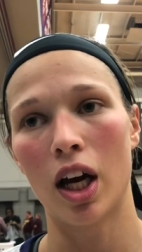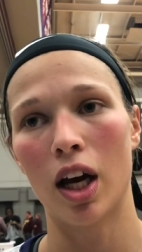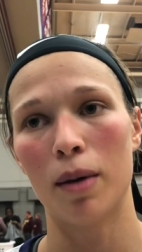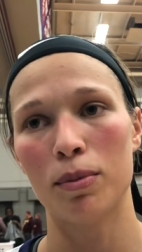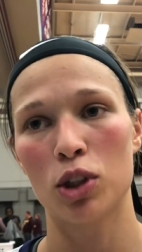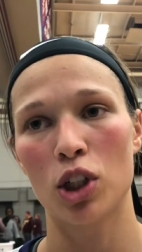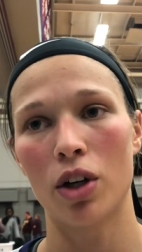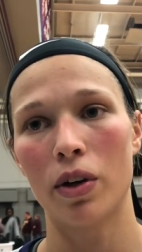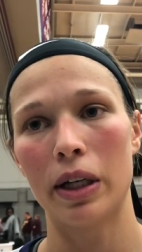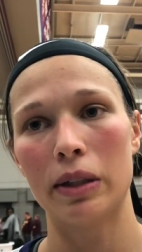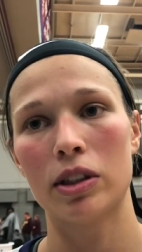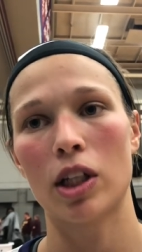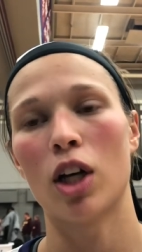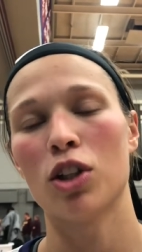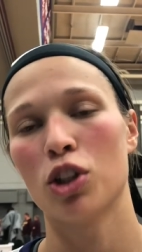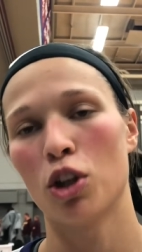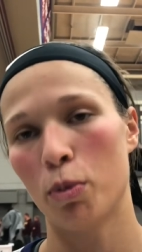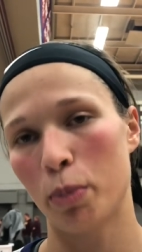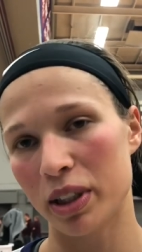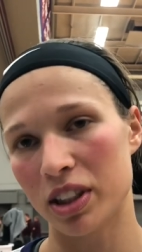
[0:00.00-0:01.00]
Um, so it was
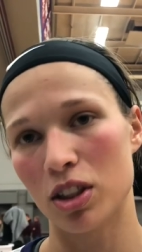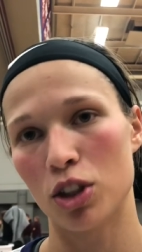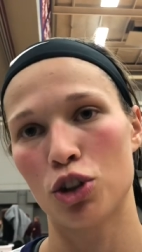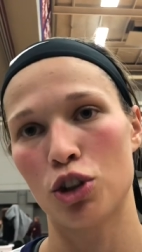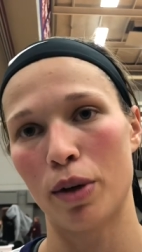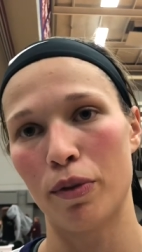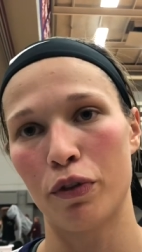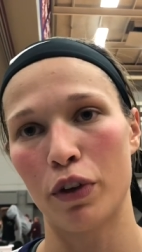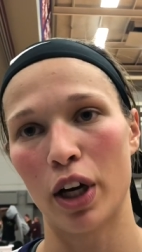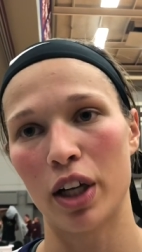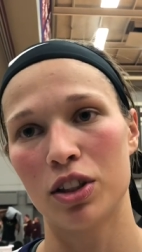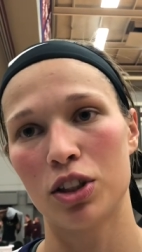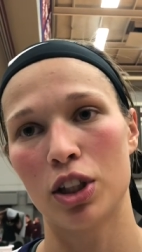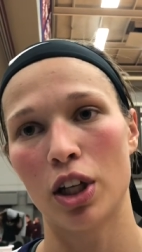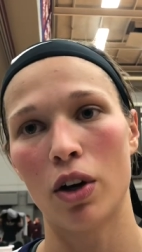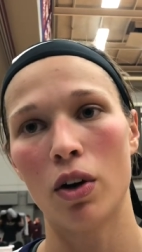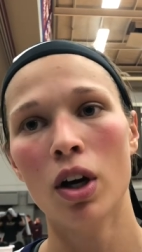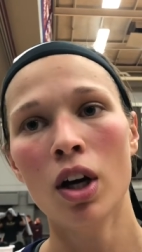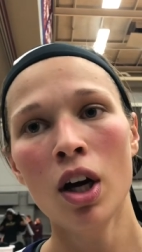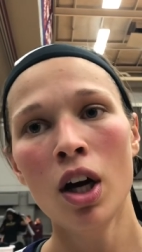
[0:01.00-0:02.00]
also a business trip for us.
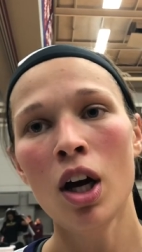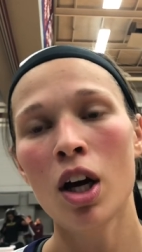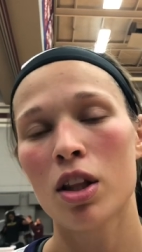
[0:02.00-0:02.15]
So